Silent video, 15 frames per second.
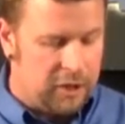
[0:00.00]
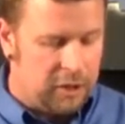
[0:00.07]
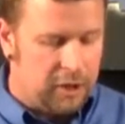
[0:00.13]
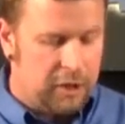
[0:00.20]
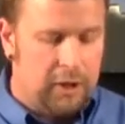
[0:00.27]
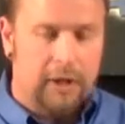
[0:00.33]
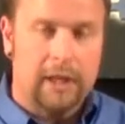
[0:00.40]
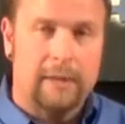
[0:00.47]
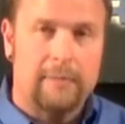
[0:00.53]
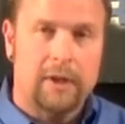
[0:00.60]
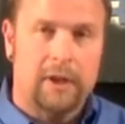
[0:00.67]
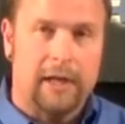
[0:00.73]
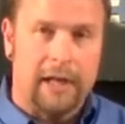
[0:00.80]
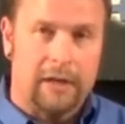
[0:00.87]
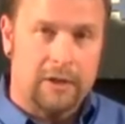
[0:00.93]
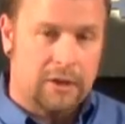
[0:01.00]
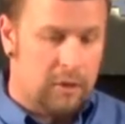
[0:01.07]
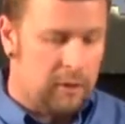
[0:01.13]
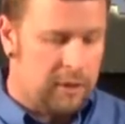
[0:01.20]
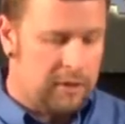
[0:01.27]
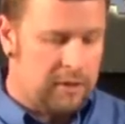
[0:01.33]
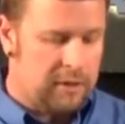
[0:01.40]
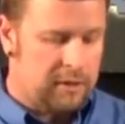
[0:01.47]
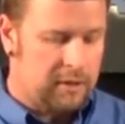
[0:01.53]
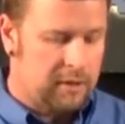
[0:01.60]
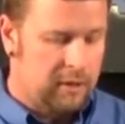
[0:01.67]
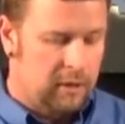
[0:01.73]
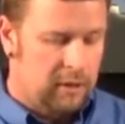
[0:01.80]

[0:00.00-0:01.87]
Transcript: is you can hook it up to your air source,